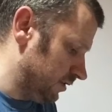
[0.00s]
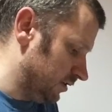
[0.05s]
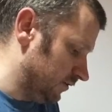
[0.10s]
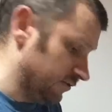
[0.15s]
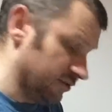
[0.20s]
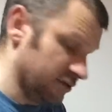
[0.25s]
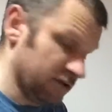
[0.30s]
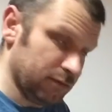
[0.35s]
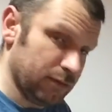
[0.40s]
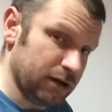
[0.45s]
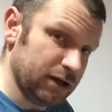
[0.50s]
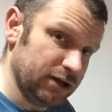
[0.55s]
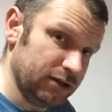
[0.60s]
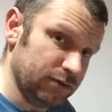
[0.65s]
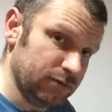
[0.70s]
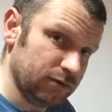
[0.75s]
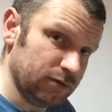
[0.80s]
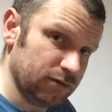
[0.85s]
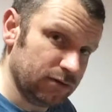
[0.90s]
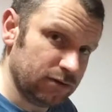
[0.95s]
I've got the
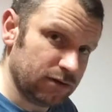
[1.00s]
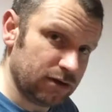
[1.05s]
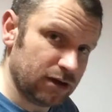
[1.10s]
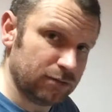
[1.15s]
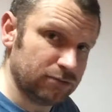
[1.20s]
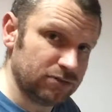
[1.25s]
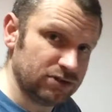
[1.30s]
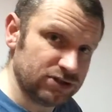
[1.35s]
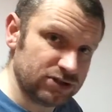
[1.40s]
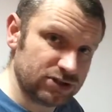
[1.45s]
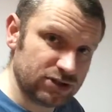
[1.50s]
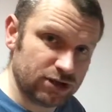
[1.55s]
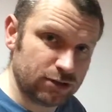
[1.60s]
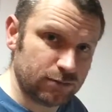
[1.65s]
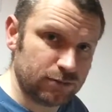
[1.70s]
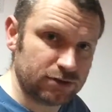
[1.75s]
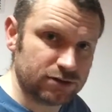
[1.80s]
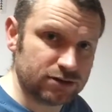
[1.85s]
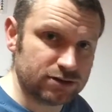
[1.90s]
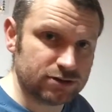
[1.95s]
manual. I'm
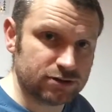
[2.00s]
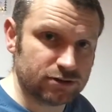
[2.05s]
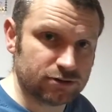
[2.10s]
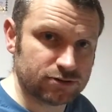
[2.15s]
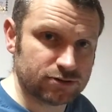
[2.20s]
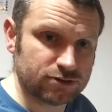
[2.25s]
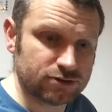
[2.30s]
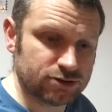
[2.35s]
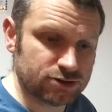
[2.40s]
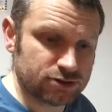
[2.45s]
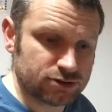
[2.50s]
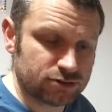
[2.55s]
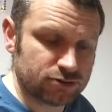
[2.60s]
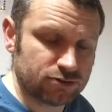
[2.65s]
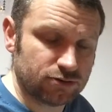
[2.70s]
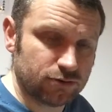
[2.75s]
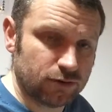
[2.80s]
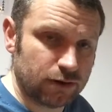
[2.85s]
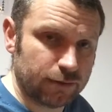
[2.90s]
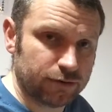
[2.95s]
determined not to just
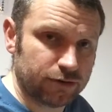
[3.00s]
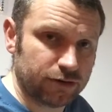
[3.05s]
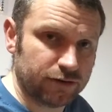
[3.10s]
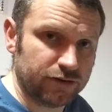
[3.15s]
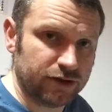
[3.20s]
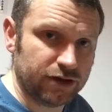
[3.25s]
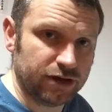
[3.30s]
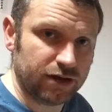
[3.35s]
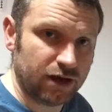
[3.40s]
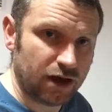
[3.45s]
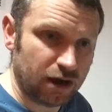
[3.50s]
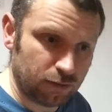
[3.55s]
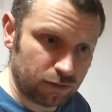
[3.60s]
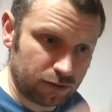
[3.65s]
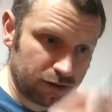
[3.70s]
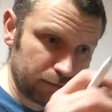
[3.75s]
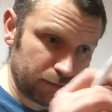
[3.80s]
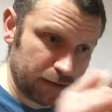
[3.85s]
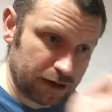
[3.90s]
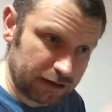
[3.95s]
throw a Weber on there. I
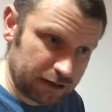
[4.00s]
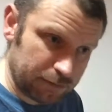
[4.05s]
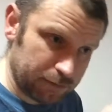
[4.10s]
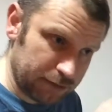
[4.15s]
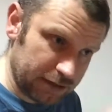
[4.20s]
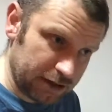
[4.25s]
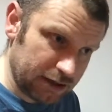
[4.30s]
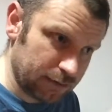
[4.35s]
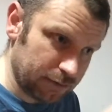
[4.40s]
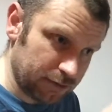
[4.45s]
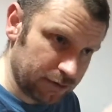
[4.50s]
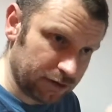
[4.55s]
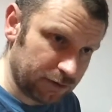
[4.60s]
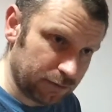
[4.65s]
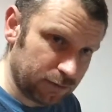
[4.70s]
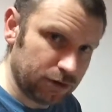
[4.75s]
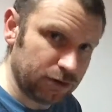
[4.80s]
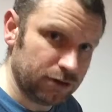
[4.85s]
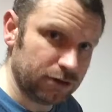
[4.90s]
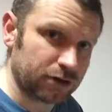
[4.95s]
want to make the Peerberg
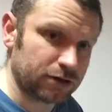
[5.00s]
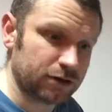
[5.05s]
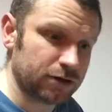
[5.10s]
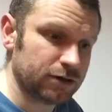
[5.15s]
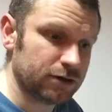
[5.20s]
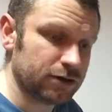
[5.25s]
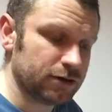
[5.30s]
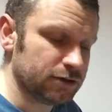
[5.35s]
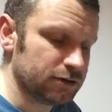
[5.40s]
work.